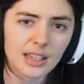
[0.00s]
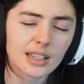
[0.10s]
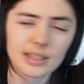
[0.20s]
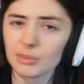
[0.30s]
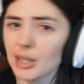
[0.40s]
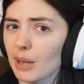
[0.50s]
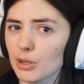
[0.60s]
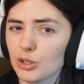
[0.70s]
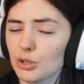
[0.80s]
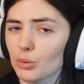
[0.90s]
Sometimes
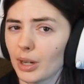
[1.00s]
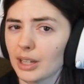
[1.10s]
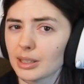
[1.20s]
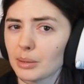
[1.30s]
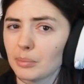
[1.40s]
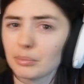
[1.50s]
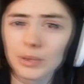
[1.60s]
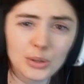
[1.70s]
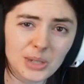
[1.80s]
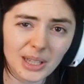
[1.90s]
I do random
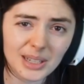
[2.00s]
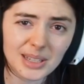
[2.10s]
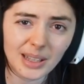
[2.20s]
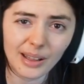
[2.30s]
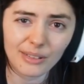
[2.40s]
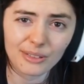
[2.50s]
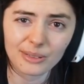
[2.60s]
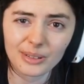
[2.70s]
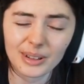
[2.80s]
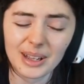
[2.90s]
music stuff,
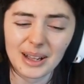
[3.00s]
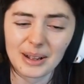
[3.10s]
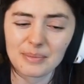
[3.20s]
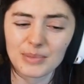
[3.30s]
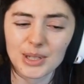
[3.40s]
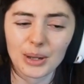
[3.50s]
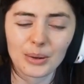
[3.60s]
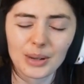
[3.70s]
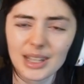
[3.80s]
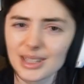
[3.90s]

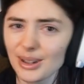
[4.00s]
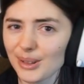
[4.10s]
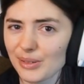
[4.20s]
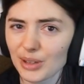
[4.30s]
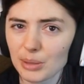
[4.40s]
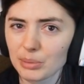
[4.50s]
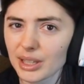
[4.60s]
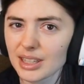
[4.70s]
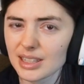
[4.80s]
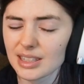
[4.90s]
so it's all over the
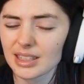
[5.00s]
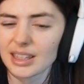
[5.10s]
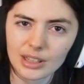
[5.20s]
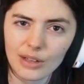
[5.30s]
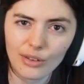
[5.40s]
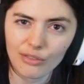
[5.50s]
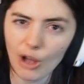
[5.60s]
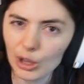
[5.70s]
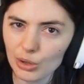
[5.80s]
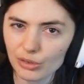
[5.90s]
place. Give a
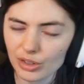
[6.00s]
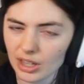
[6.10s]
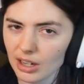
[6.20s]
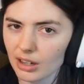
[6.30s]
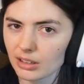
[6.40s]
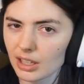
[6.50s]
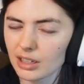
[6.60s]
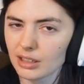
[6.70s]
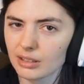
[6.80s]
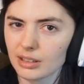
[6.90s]
follow over there.
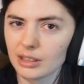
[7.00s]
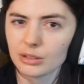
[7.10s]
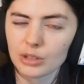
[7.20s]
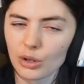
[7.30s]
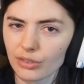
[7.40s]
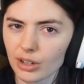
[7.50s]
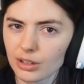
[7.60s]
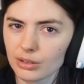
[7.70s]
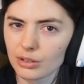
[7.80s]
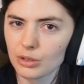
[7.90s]
It'll
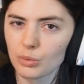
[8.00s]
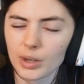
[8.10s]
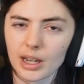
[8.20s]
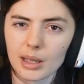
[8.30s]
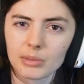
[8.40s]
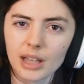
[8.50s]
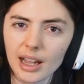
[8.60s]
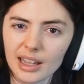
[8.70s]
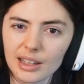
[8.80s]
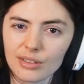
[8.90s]
notify you when I'm
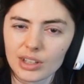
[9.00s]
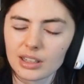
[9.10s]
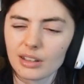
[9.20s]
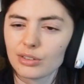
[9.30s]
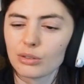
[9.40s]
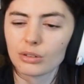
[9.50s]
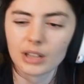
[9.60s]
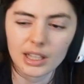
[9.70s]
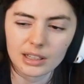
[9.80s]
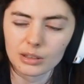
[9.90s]
live. And if you
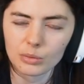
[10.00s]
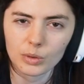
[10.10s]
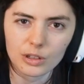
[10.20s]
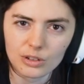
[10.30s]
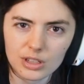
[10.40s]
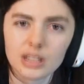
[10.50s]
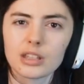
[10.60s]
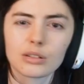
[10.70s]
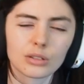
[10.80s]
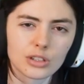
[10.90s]
like what you're seeing,
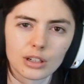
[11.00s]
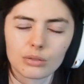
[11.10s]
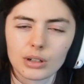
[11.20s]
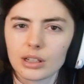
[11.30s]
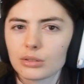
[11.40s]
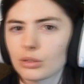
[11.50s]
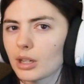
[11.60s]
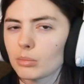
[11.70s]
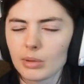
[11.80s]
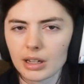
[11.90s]
you can stick around or
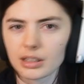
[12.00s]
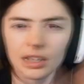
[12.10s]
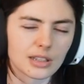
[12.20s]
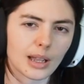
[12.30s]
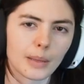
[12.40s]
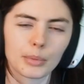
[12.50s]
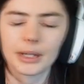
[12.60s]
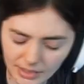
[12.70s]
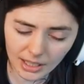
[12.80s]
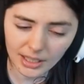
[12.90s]
come by next time.
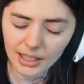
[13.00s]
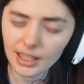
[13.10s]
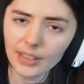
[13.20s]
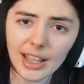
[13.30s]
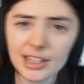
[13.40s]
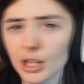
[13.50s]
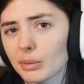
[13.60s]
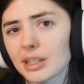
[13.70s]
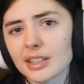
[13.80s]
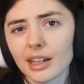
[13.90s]
But that's all
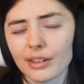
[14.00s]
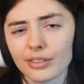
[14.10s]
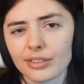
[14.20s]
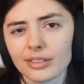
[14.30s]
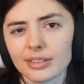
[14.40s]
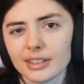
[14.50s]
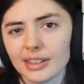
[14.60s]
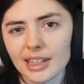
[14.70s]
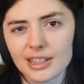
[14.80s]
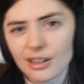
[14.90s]
my stuff.
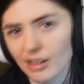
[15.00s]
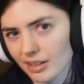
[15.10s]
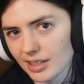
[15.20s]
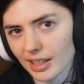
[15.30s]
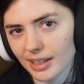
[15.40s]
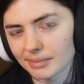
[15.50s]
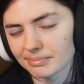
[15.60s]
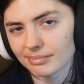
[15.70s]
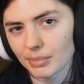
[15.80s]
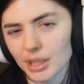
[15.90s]
And that's all I'll say.
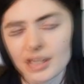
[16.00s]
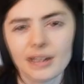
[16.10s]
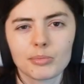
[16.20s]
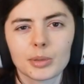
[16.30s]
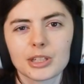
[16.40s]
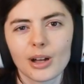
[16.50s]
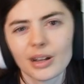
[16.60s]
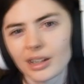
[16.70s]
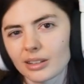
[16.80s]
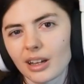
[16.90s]
because I've been
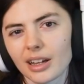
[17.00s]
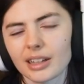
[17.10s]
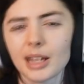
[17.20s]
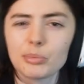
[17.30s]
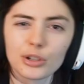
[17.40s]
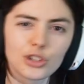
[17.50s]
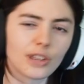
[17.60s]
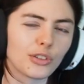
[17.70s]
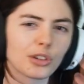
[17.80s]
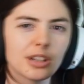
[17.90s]
talking a lot. And I appreciate
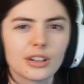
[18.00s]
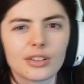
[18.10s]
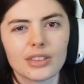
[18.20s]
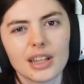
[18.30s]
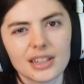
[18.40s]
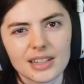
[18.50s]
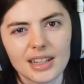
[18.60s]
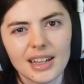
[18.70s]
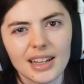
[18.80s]
if you're here. Thanks.